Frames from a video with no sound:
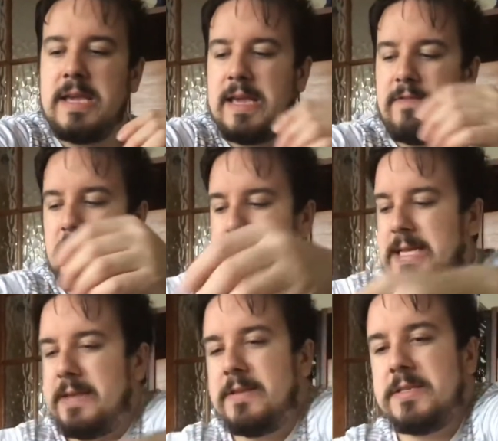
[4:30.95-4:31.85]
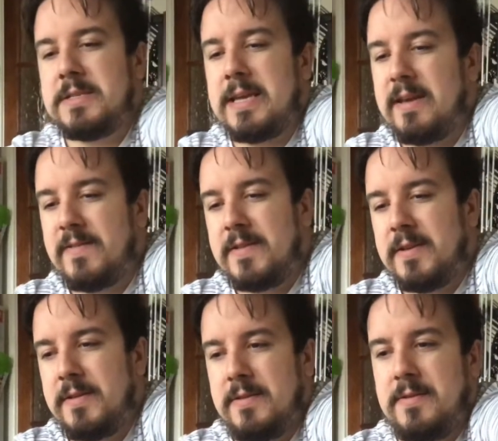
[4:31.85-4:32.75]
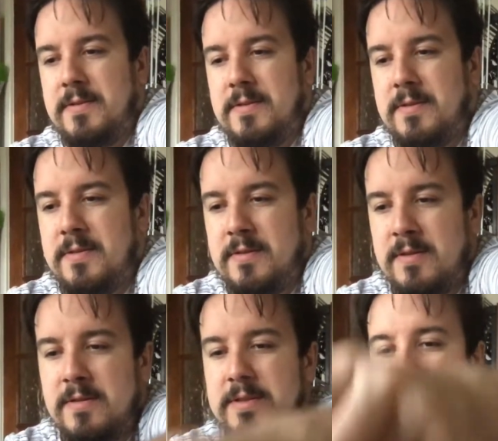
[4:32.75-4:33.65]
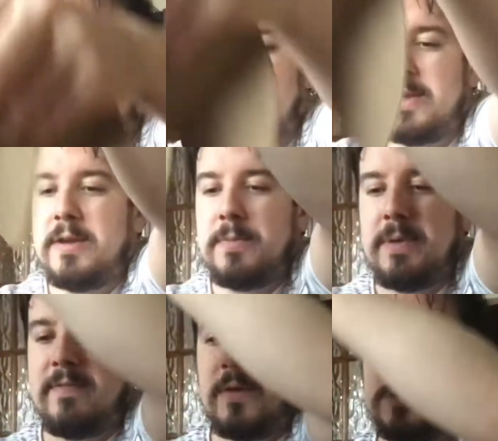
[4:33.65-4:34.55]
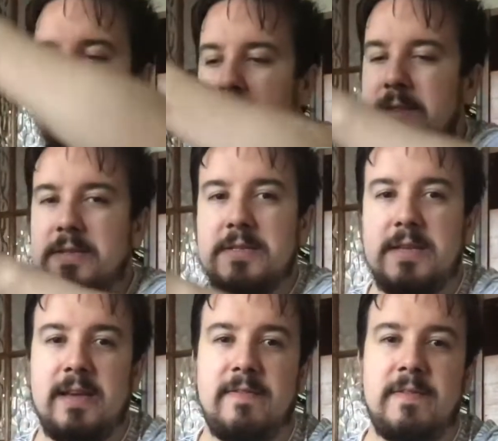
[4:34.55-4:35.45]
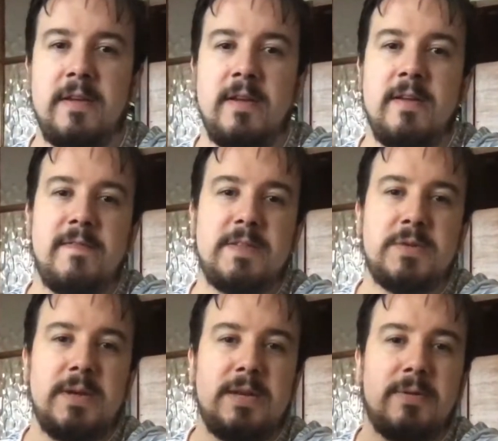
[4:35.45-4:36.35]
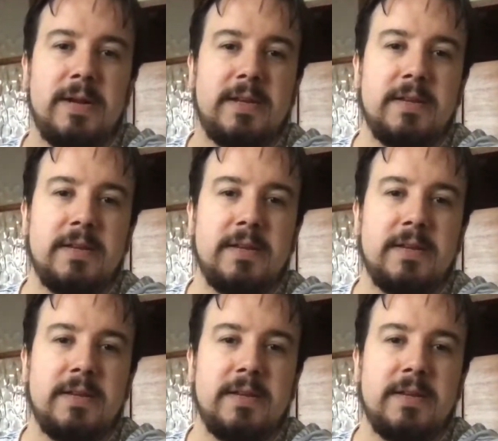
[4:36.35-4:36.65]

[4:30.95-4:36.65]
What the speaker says: if I was getting this as a gift, this is quite good. But if I was buying this as a gift for 20 quid,